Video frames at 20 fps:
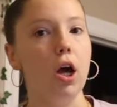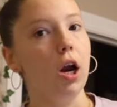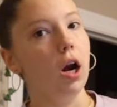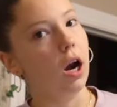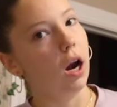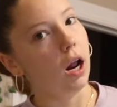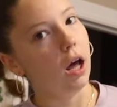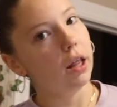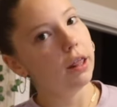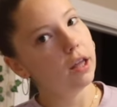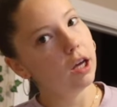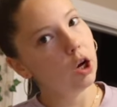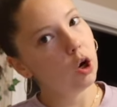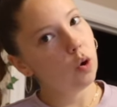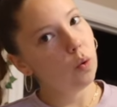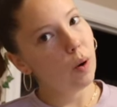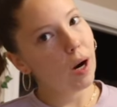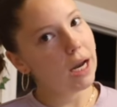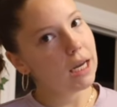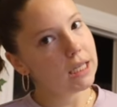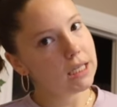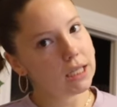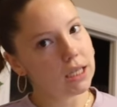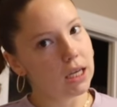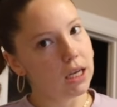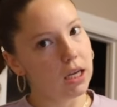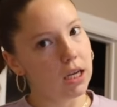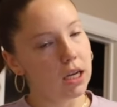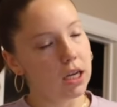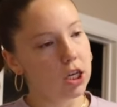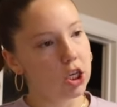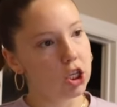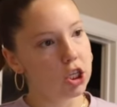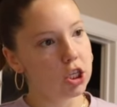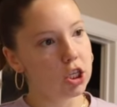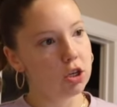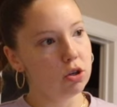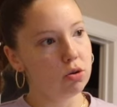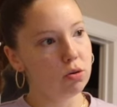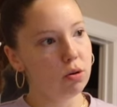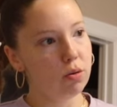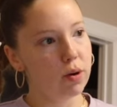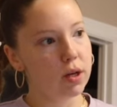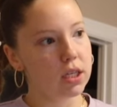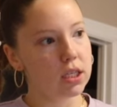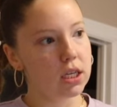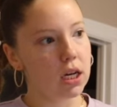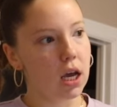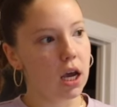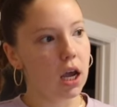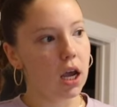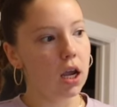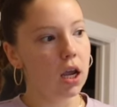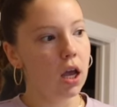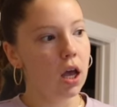Nothing crazy, just the usual Wednesday.